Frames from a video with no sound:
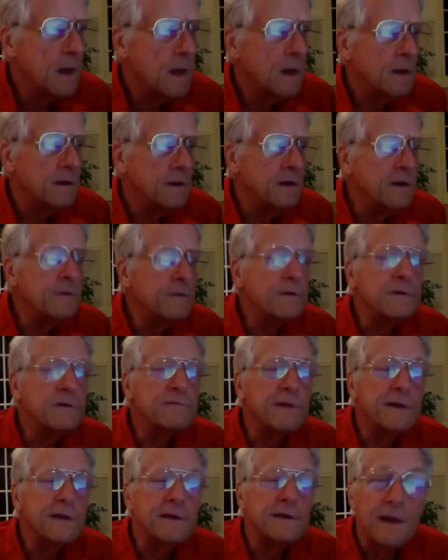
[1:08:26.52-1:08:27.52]
Neither
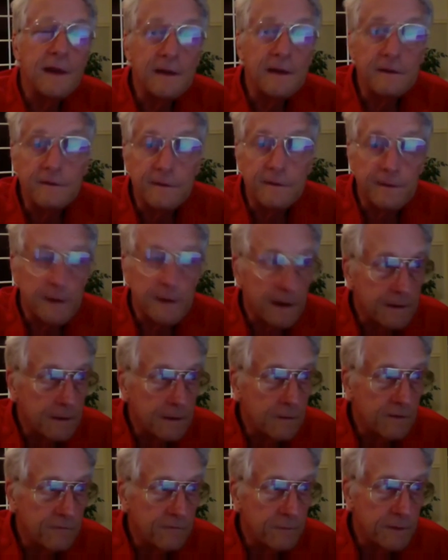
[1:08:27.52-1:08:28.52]
invented anything that I know
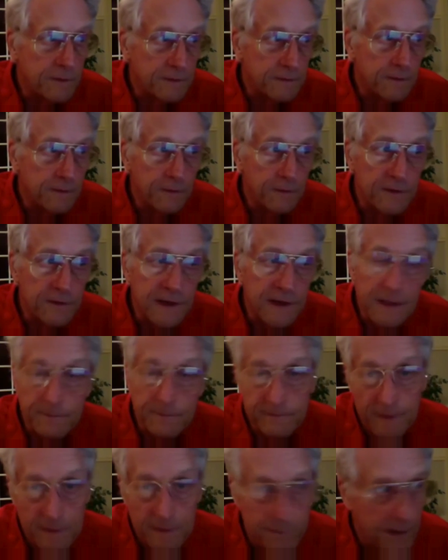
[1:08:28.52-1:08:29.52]
of, but though their names are
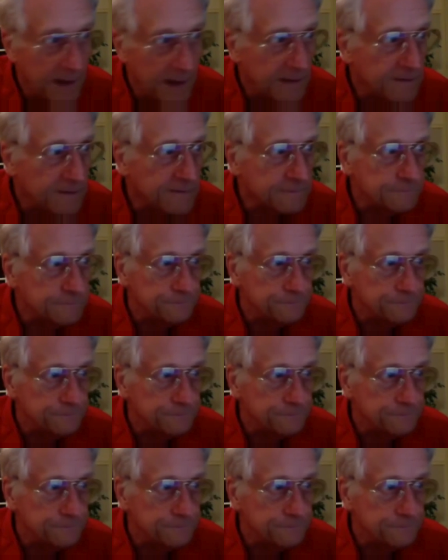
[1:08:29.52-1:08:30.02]
in patents.